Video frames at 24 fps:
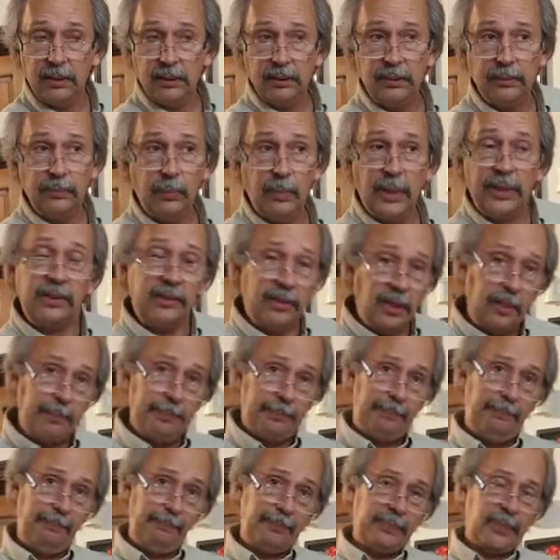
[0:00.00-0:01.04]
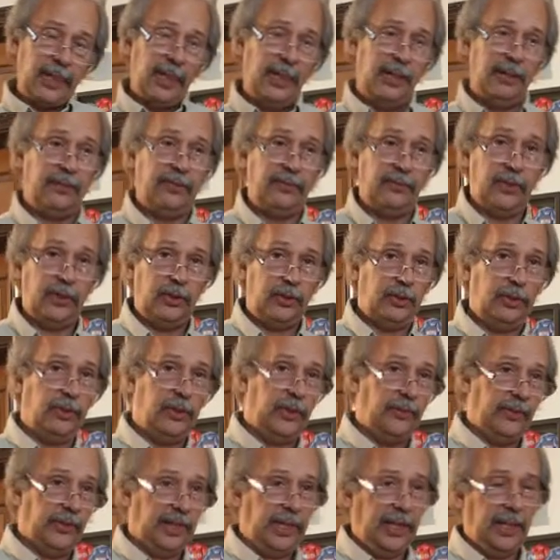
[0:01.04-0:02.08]
One tip is if you do
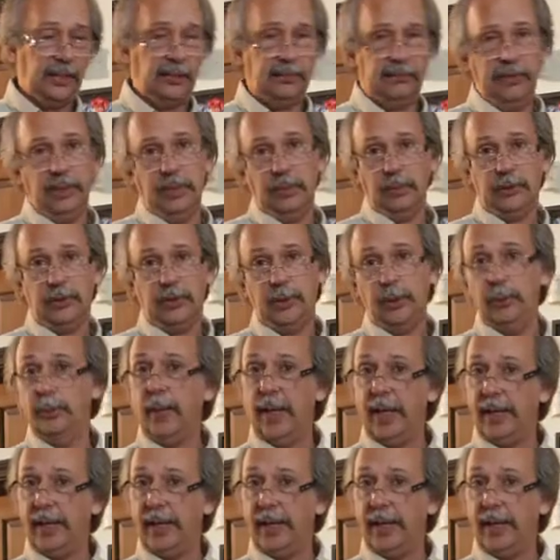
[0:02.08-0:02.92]
ever get a real true wide